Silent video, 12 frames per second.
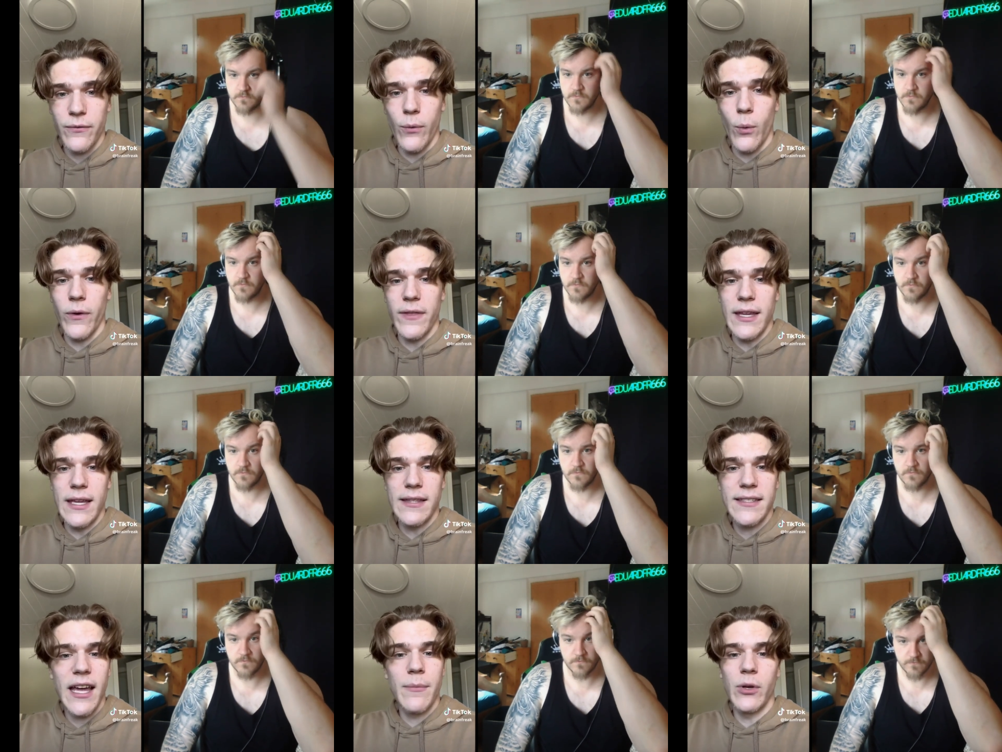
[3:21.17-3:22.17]
Speaker 1: for the
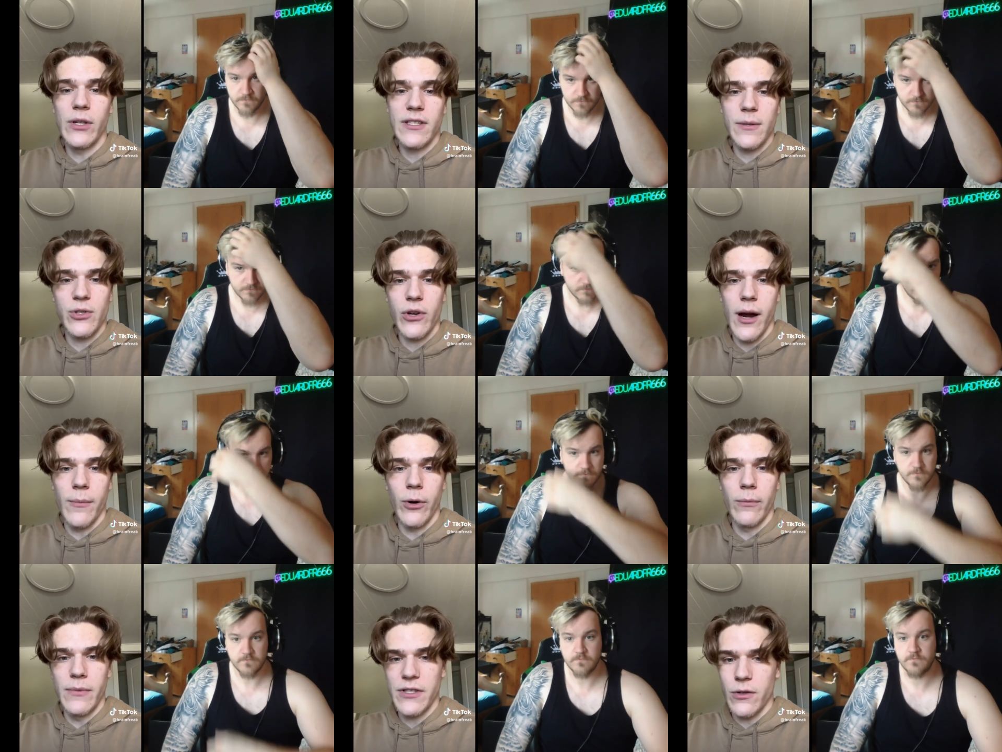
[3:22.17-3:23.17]
10 million subscriber
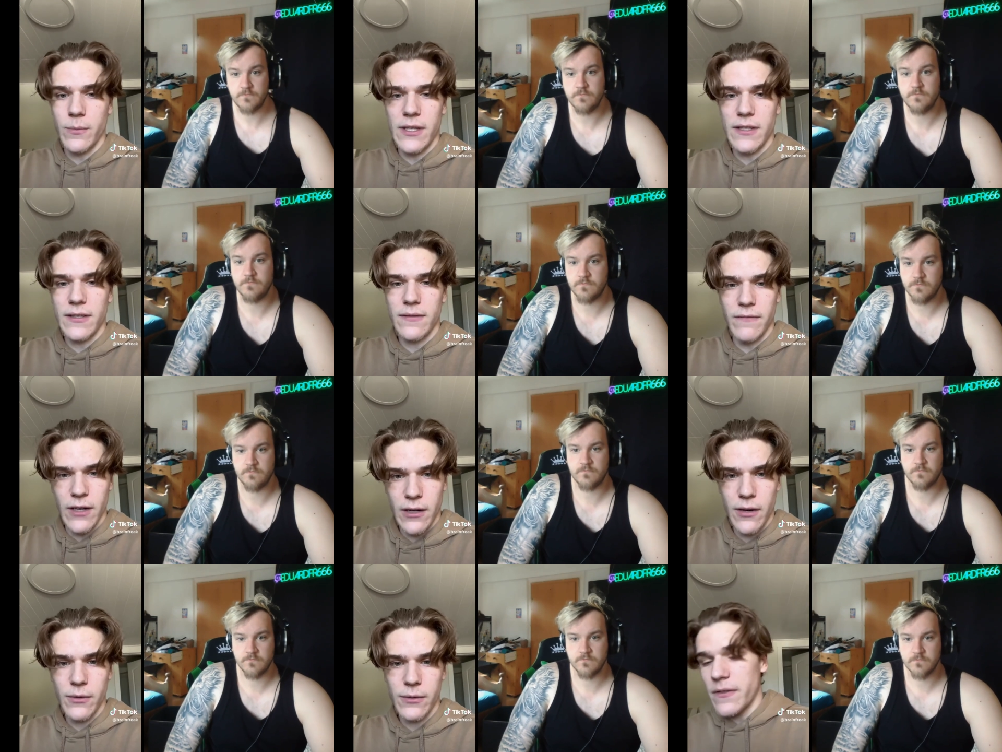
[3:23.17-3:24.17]
MrBeast video.
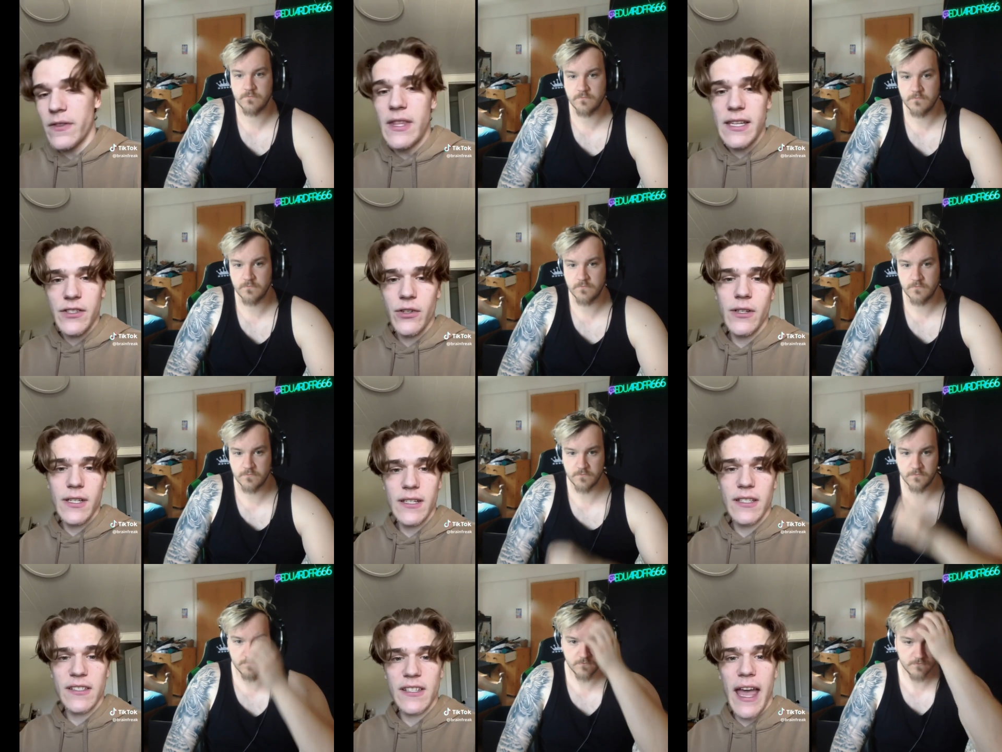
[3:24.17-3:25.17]
This turned into
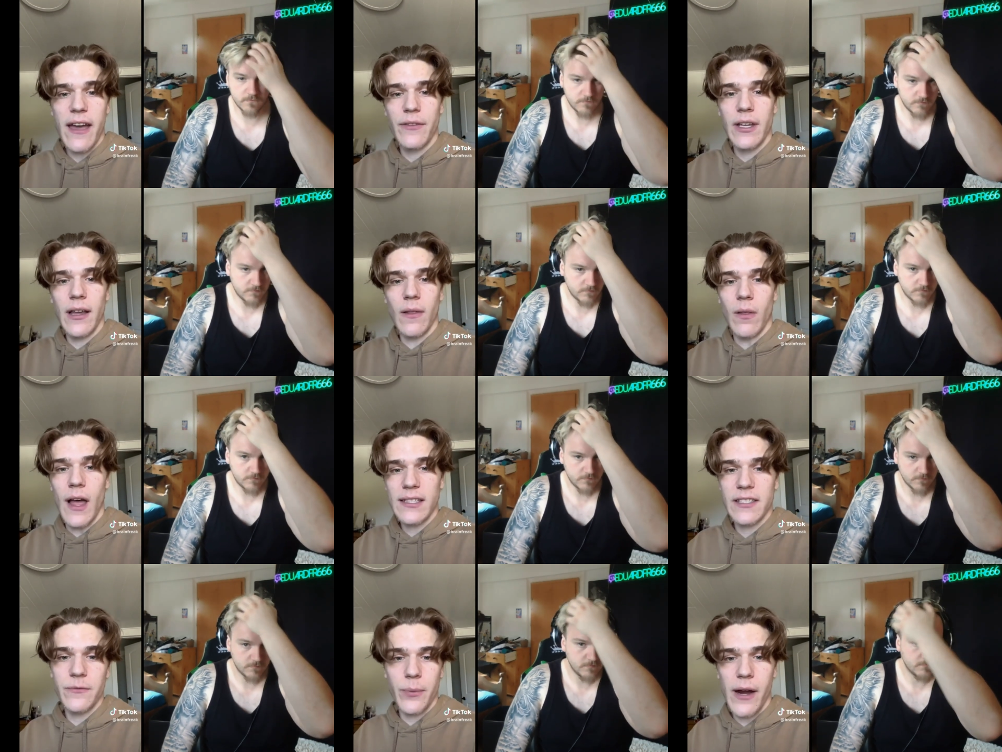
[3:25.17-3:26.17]
us having
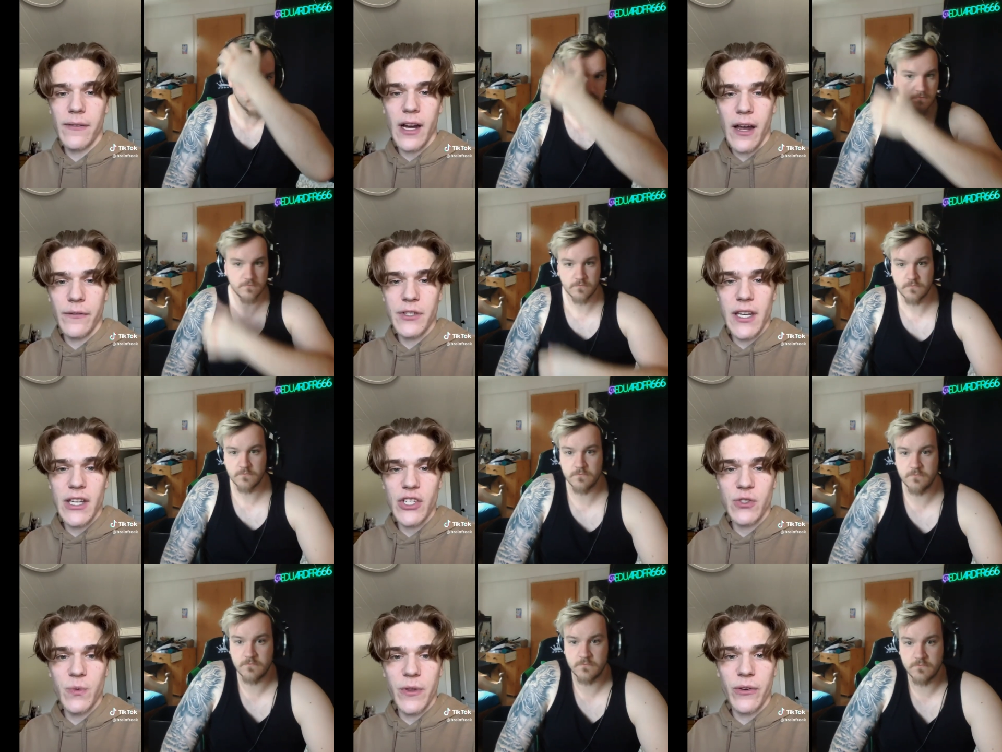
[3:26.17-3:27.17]
lots of private
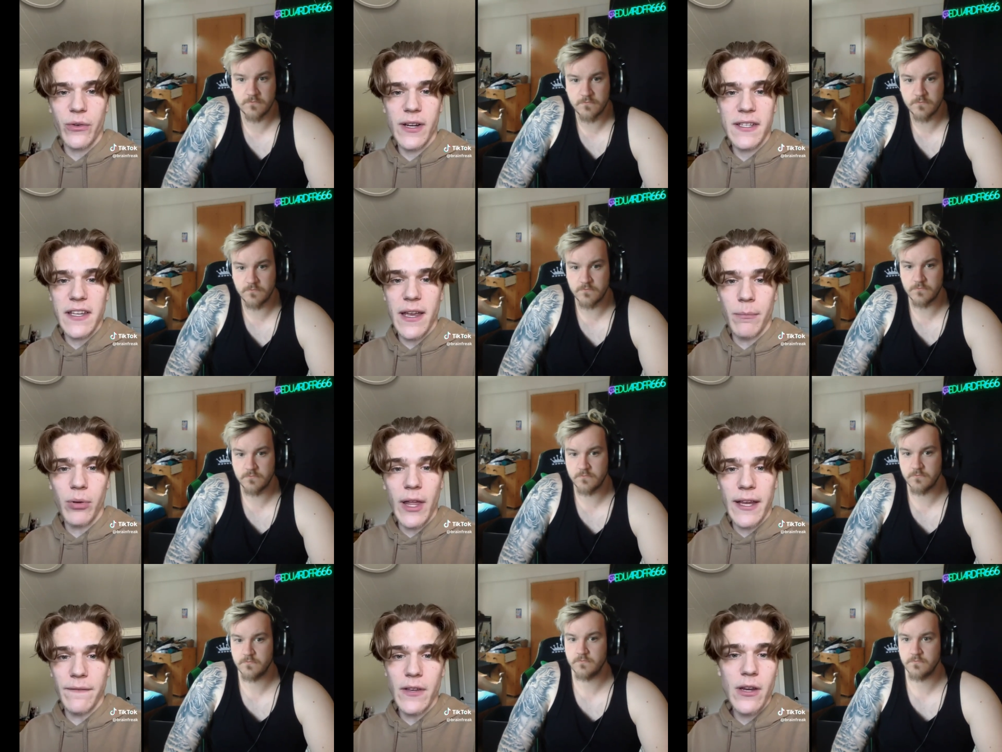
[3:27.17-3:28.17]
conversations with Kris and
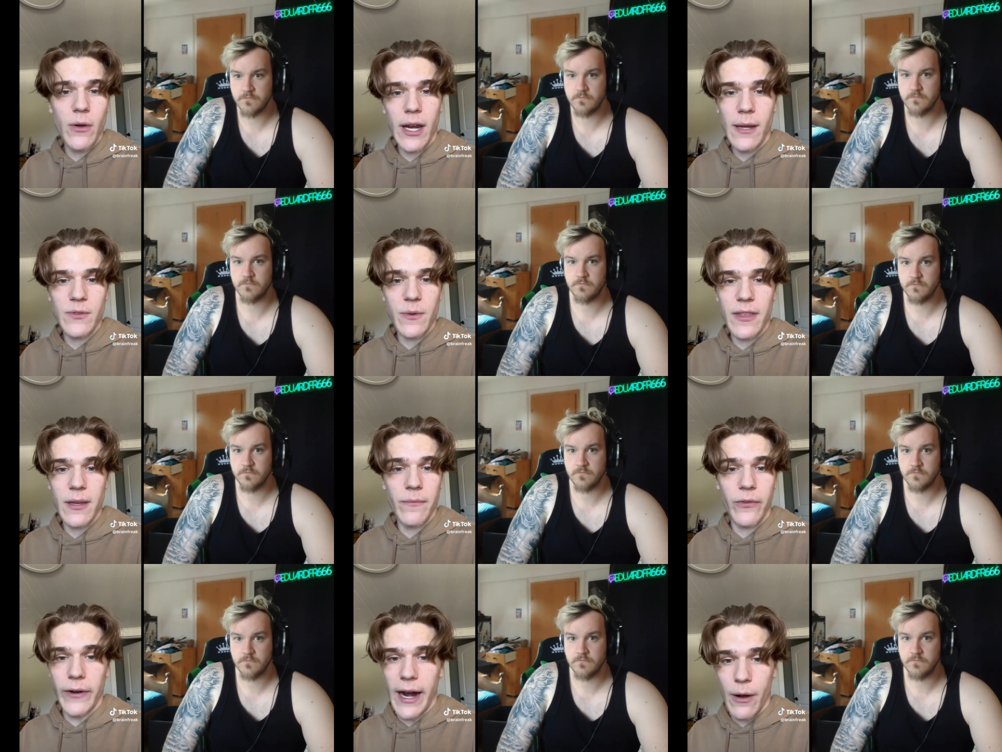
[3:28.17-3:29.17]
playing video games with him
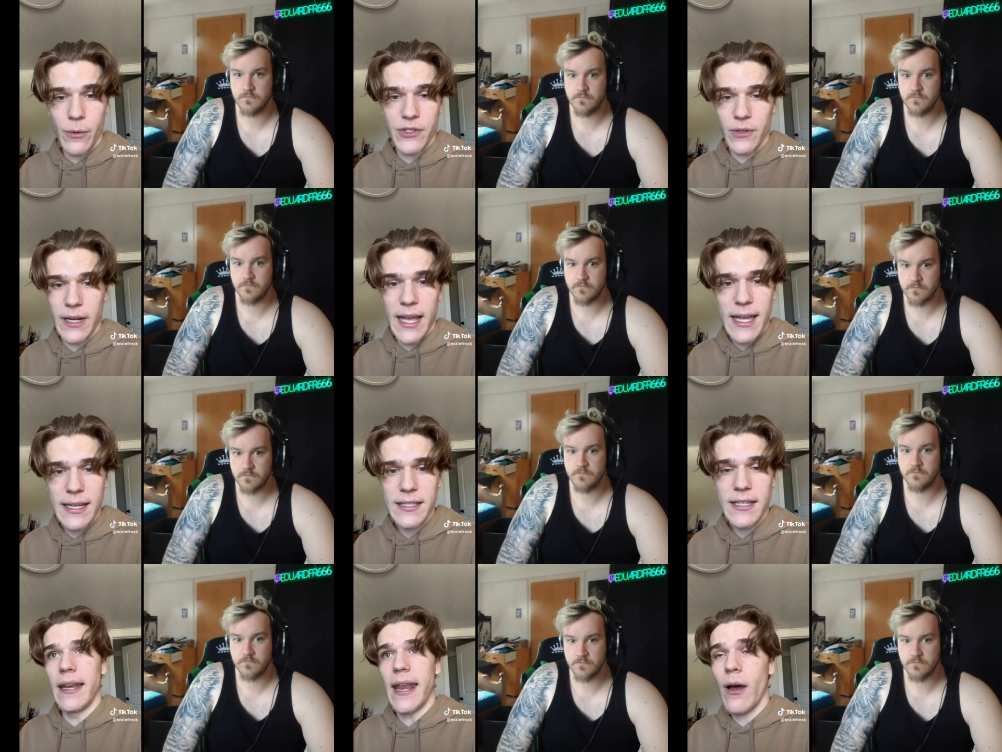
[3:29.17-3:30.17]
for hours on end.
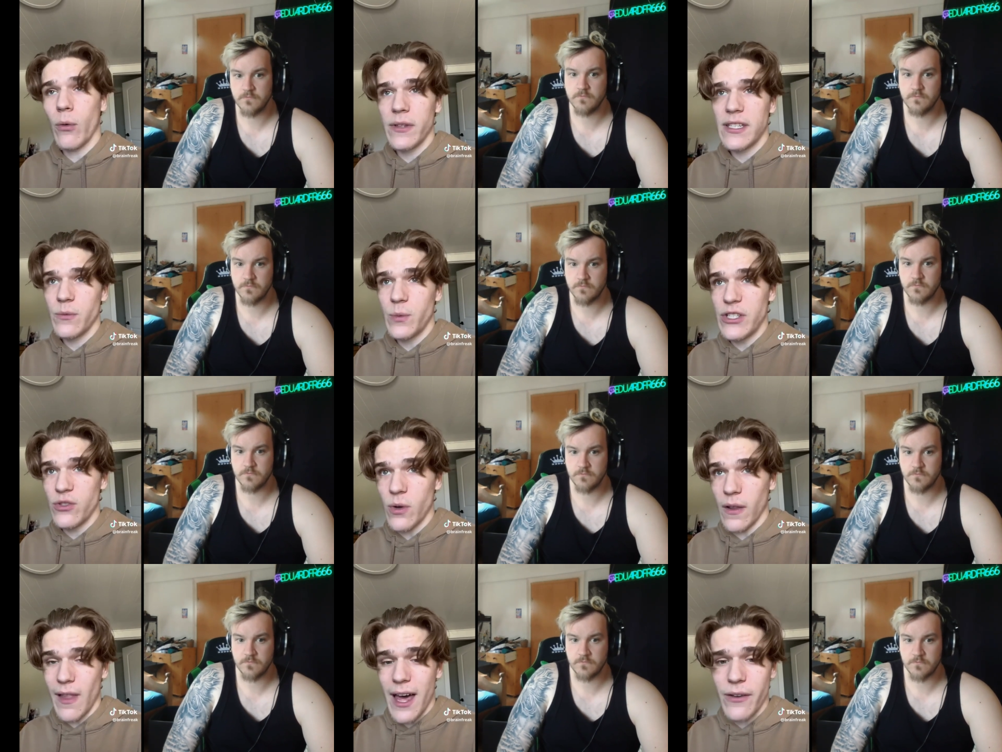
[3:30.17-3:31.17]
Not only did we do a
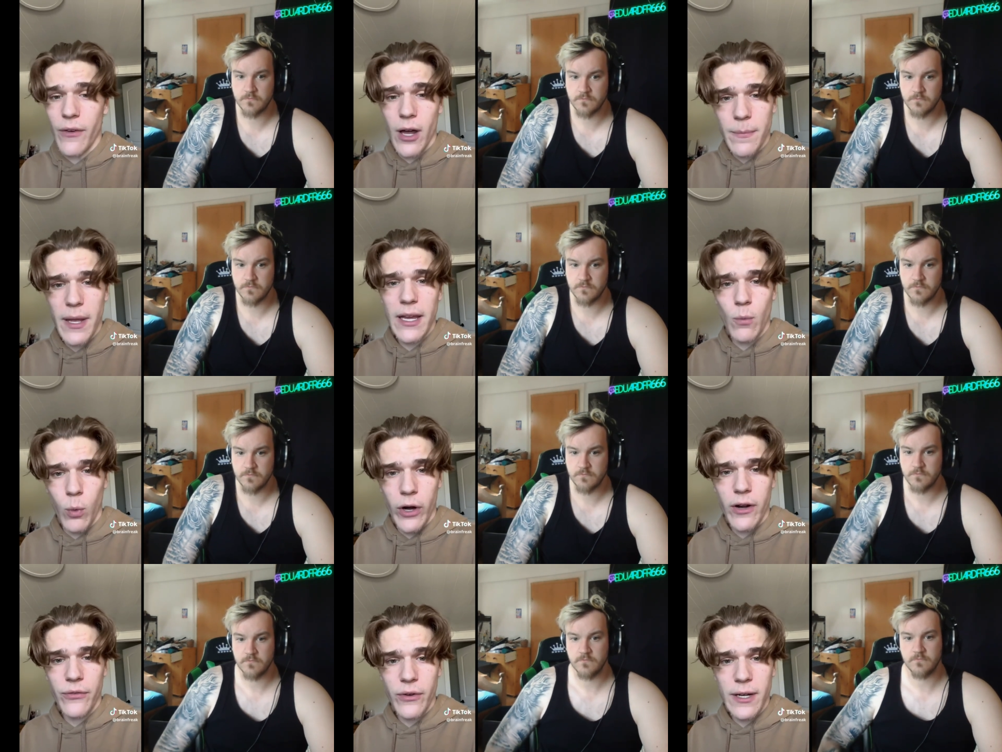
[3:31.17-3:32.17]
lot of unpaid
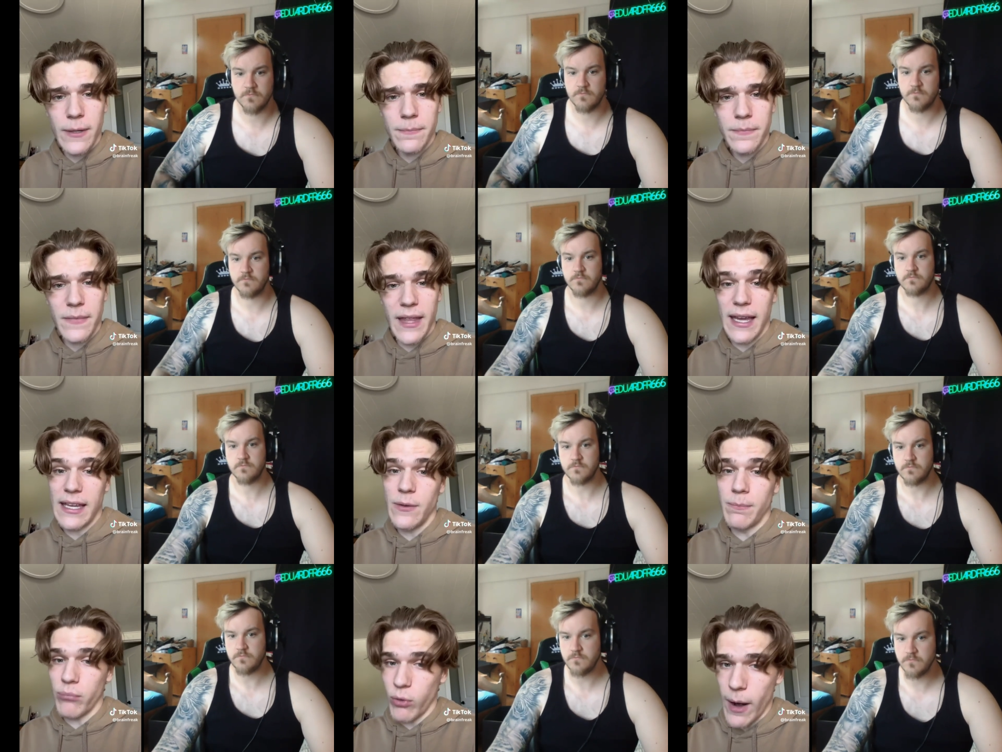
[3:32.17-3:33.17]
work for him that he
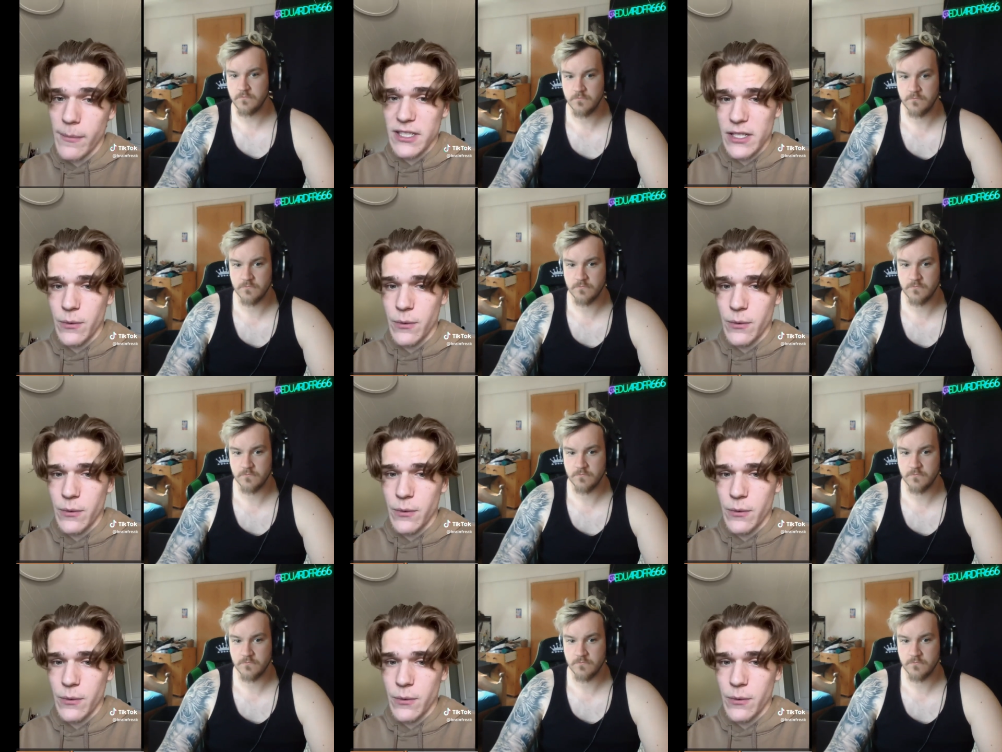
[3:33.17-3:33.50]
promised he